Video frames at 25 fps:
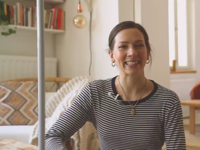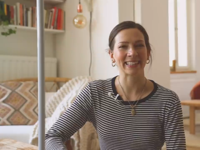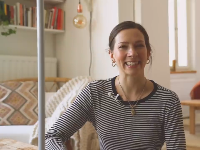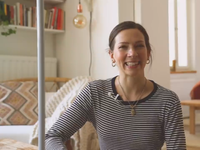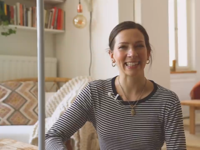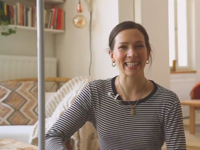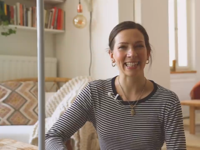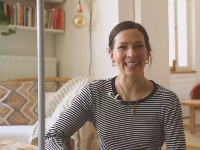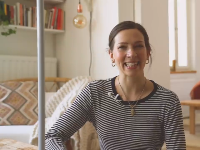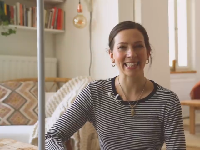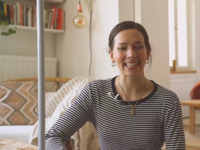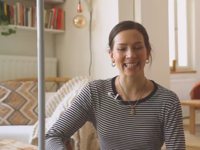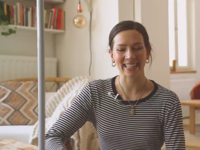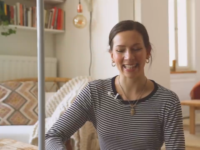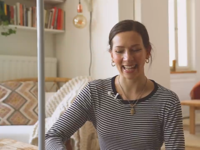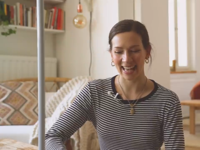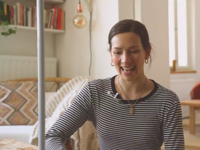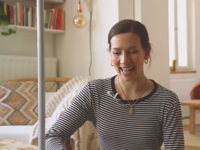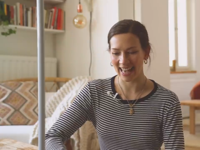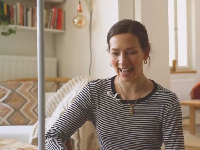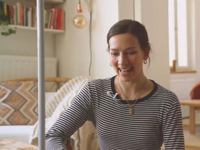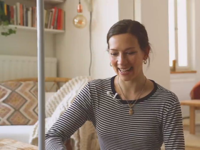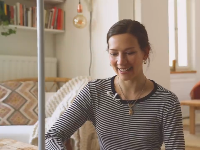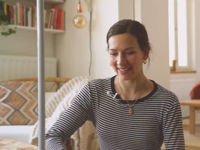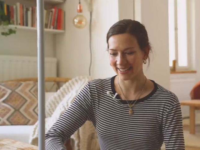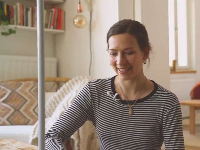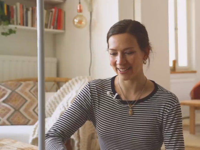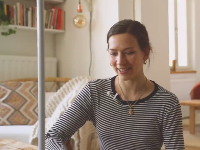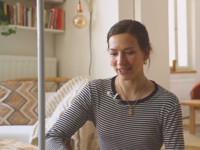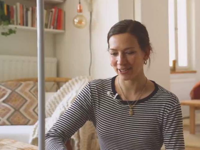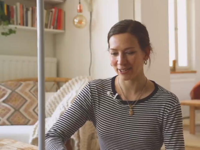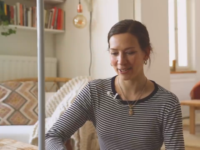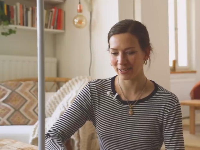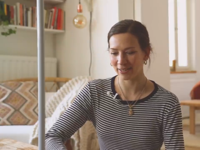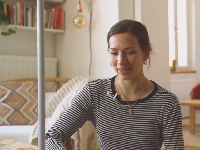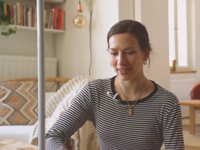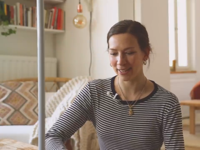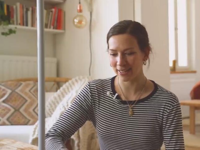at least, and
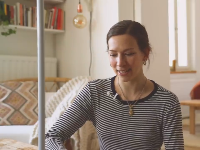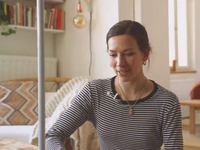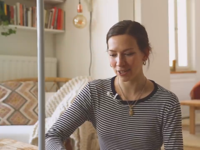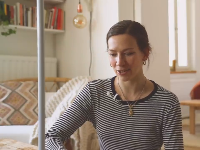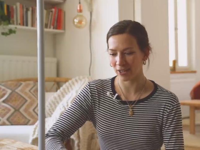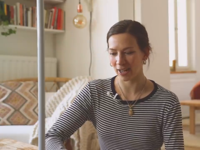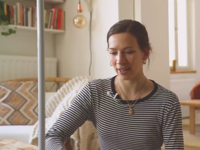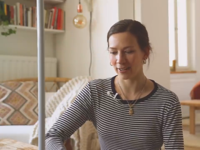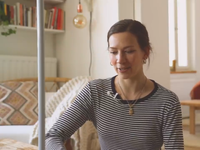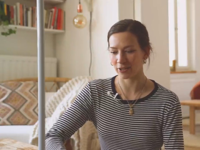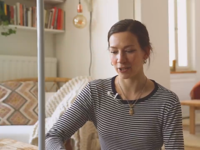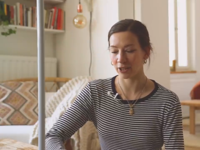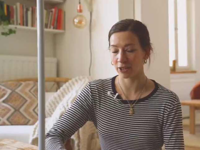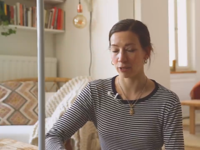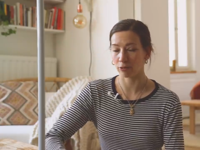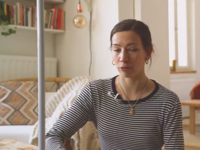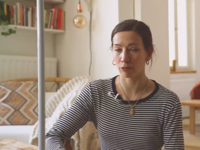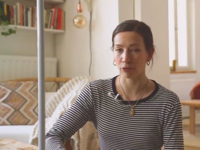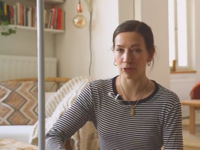this challenge is